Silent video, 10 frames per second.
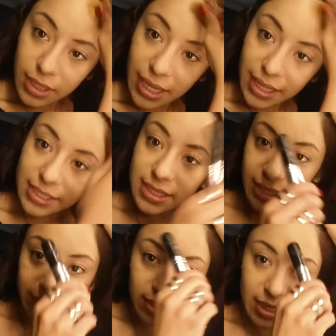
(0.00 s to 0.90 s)
I like to
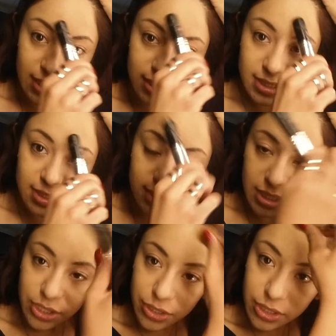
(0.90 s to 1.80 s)
leave the nice
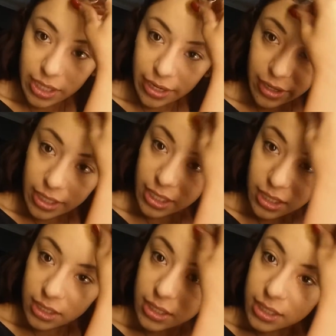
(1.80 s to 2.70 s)
centered
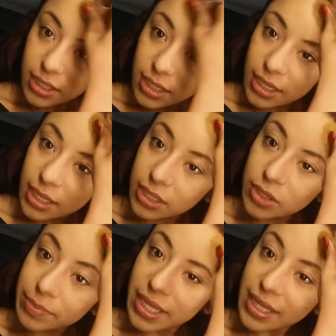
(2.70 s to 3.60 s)
area a
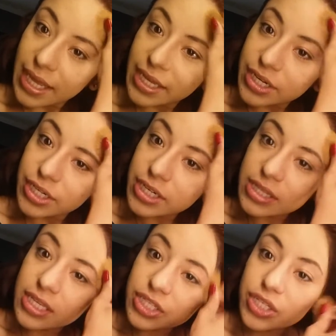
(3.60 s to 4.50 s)
little bit lighter
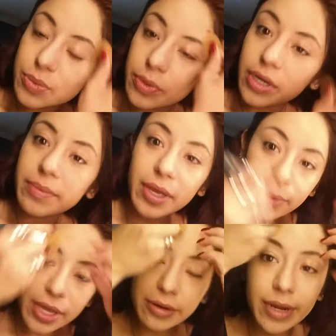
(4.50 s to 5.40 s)
and then just work my
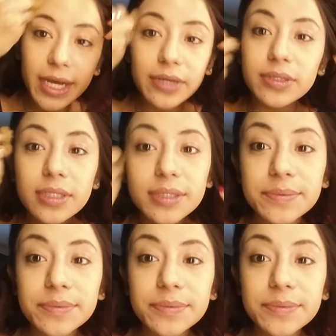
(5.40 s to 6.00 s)
way around.